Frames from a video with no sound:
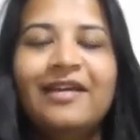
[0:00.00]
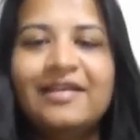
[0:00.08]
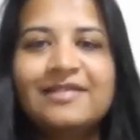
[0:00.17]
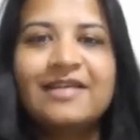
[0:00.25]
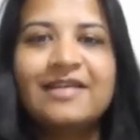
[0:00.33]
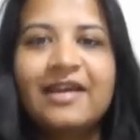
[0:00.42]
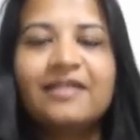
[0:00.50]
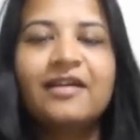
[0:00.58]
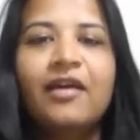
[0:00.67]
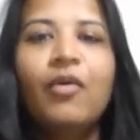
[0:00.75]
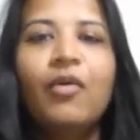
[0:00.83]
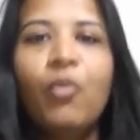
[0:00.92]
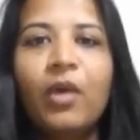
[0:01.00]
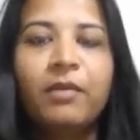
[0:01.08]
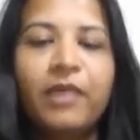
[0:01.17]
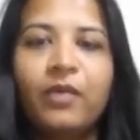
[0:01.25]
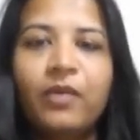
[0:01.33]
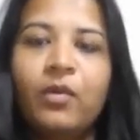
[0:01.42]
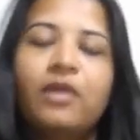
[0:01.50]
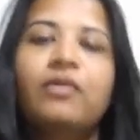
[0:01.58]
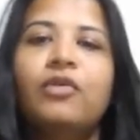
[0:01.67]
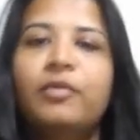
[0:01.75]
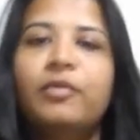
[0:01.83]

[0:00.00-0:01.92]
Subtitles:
exact one by one